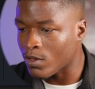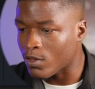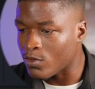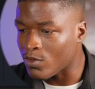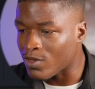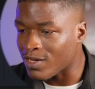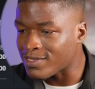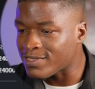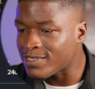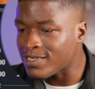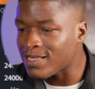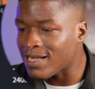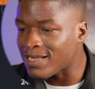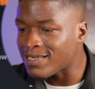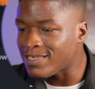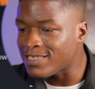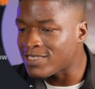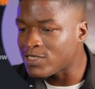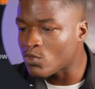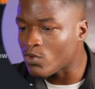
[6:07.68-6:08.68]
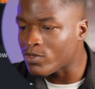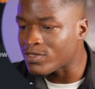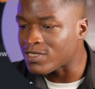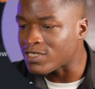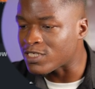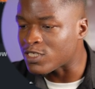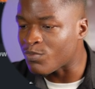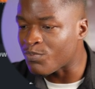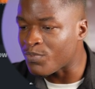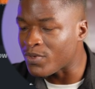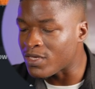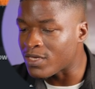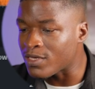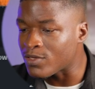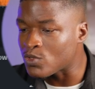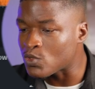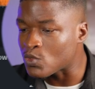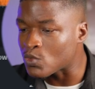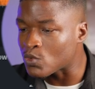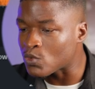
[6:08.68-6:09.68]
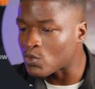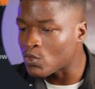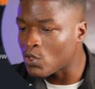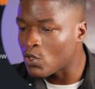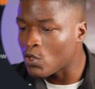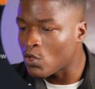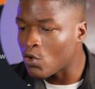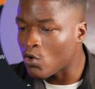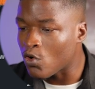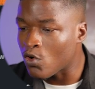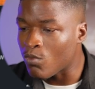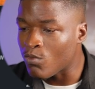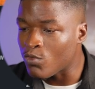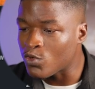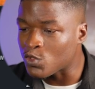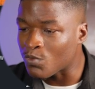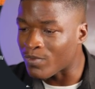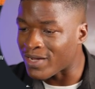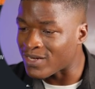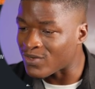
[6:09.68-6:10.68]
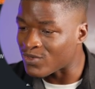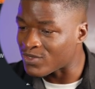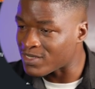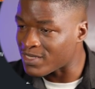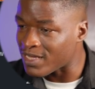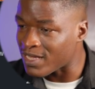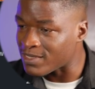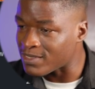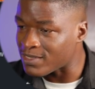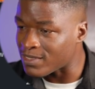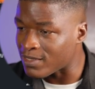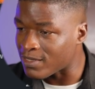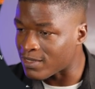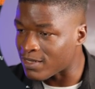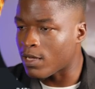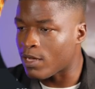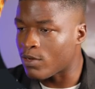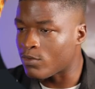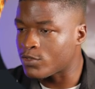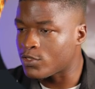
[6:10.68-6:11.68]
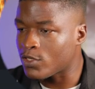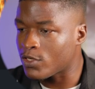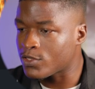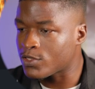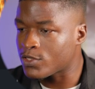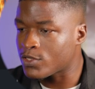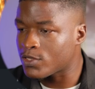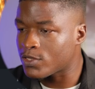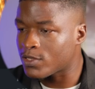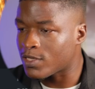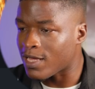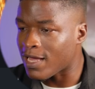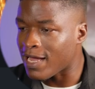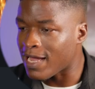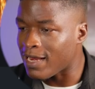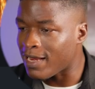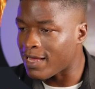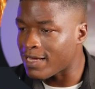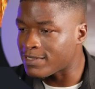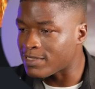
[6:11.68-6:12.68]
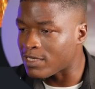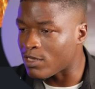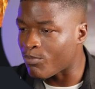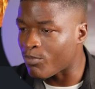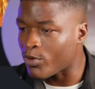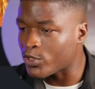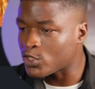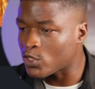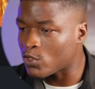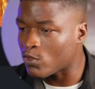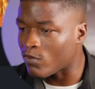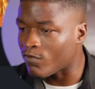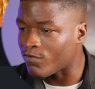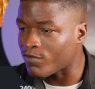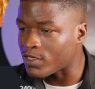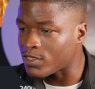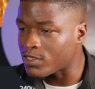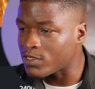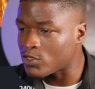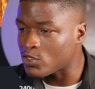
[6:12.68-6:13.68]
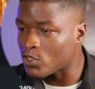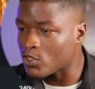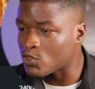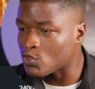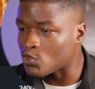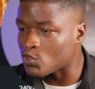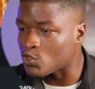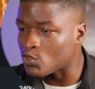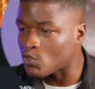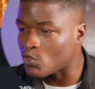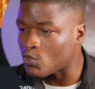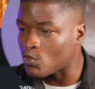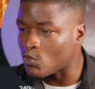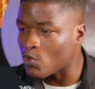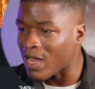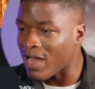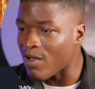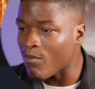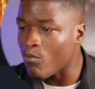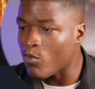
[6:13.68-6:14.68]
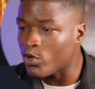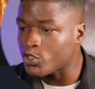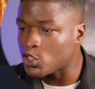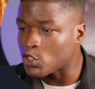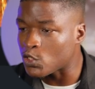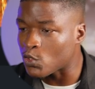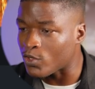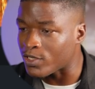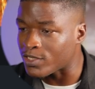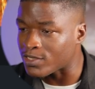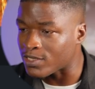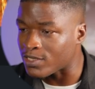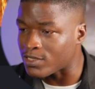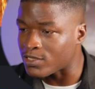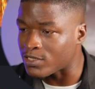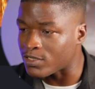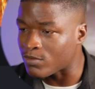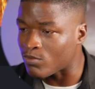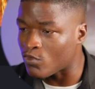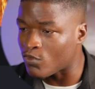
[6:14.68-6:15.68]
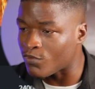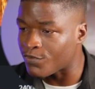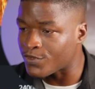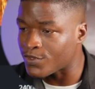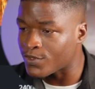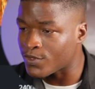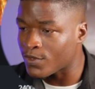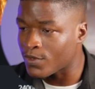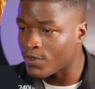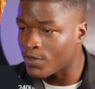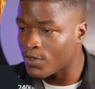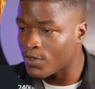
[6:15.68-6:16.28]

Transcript: You can see that this noise is peaking to almost -30. I will just highlight a portion of it just to show you how much noise it removes.